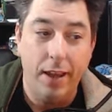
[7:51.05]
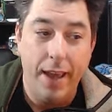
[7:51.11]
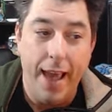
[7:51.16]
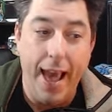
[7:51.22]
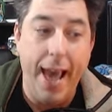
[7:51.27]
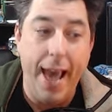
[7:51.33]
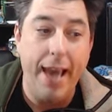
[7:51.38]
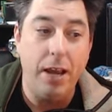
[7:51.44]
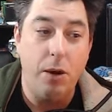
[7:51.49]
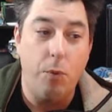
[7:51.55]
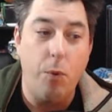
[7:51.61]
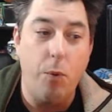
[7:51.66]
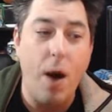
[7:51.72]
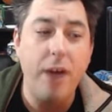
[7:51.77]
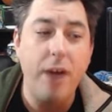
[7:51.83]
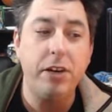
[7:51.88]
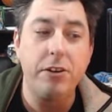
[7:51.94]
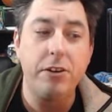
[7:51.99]
Hey,
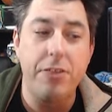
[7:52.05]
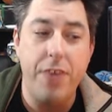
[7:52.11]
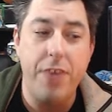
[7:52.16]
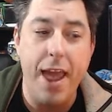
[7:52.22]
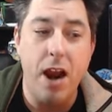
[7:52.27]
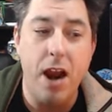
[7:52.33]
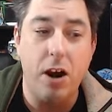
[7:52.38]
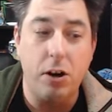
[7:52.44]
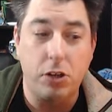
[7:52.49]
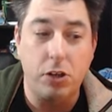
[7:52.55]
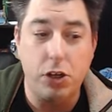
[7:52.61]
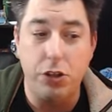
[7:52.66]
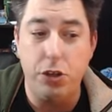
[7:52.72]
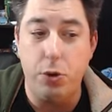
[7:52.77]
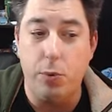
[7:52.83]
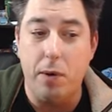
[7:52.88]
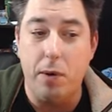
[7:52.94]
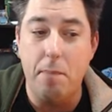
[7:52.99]
while you're there, could
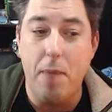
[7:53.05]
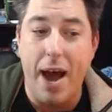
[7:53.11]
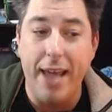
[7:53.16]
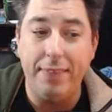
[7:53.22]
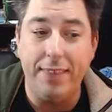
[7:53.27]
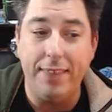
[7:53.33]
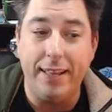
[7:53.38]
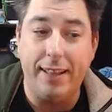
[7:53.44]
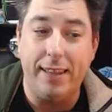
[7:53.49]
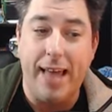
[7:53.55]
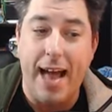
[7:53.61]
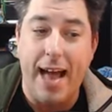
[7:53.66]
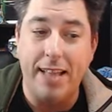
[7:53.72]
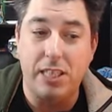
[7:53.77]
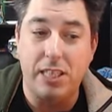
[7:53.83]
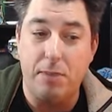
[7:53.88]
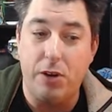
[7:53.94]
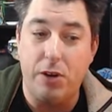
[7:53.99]
you remind the
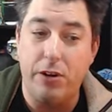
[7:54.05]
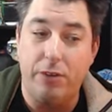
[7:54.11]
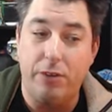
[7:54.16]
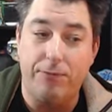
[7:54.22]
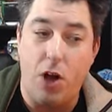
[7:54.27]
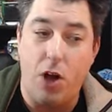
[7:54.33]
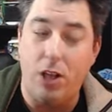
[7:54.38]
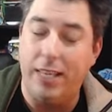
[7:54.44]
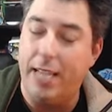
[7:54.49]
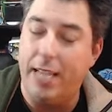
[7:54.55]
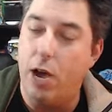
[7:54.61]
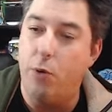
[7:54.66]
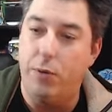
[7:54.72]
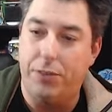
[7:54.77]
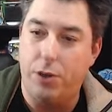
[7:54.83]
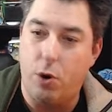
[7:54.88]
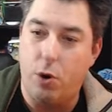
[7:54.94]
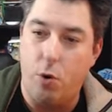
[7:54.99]
class about your falling out
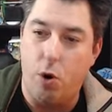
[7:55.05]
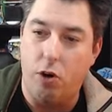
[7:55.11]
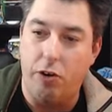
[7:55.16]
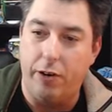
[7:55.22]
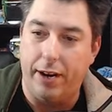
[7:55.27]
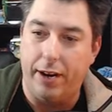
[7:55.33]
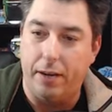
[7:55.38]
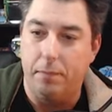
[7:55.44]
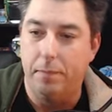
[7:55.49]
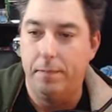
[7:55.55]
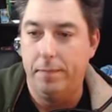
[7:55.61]
with the quartering?